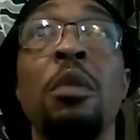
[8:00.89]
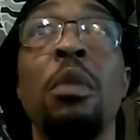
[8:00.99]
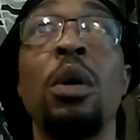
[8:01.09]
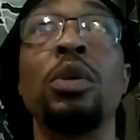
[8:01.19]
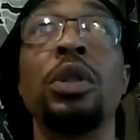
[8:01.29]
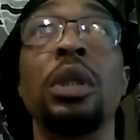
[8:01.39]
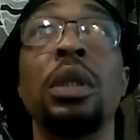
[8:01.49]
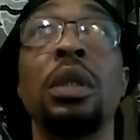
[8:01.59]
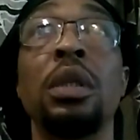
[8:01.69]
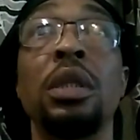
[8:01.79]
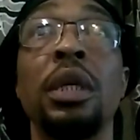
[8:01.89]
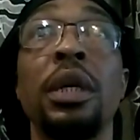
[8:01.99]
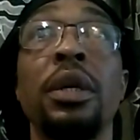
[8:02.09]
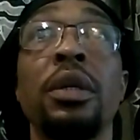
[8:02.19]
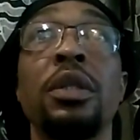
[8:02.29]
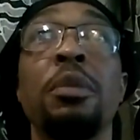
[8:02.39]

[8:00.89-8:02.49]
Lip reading: emotion, the tears, the